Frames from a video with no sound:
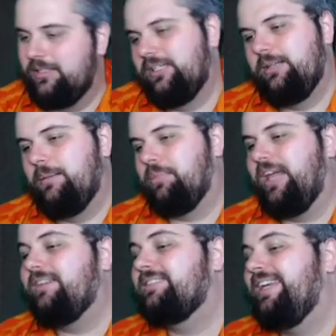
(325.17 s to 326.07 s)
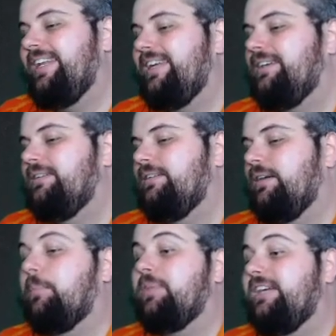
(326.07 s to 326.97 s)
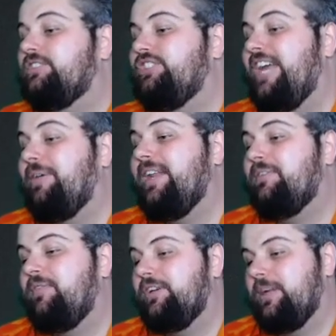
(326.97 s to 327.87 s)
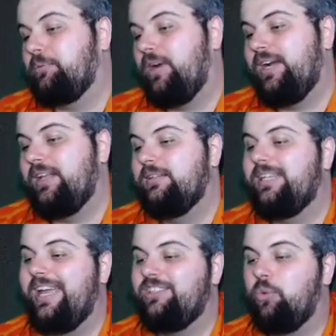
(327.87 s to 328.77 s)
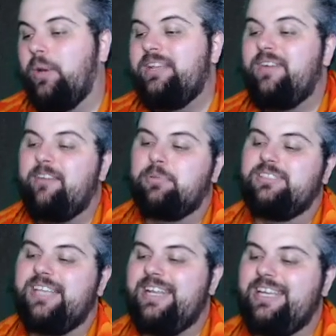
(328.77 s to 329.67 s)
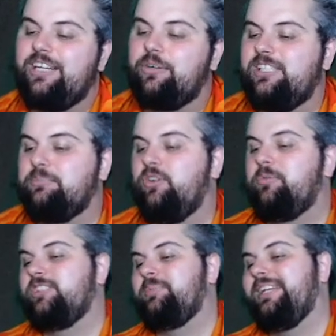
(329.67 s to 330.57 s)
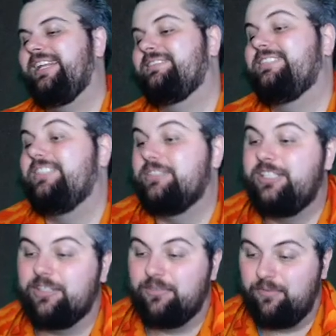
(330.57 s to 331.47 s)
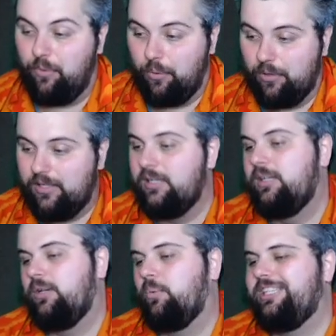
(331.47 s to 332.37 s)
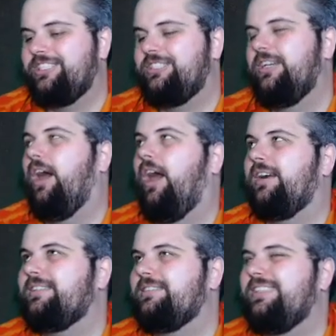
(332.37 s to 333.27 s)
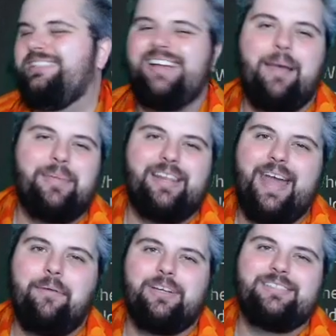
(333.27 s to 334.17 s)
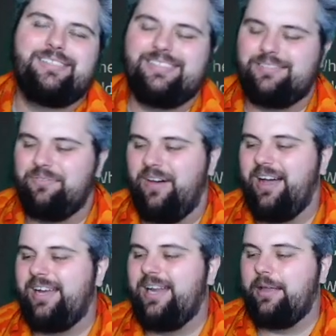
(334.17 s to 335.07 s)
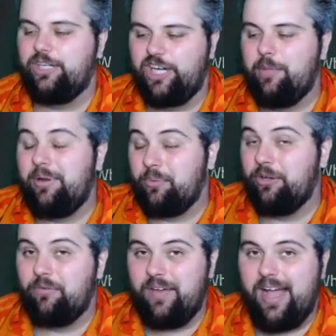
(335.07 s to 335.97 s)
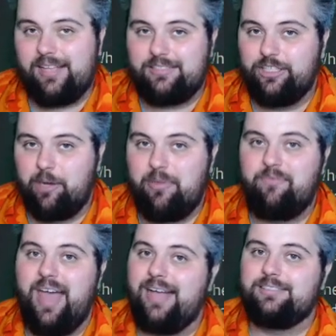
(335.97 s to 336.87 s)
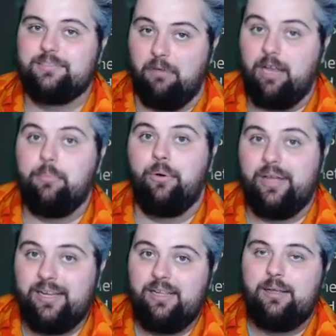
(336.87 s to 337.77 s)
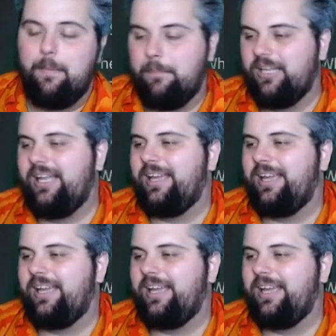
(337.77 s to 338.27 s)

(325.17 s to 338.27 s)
Players generating a field upgrade gain 25% increased movement speed at skill tier 4, which, honestly, I mean, that one is fine. You're going to be real fast. You're going to be fast as boy. But, like,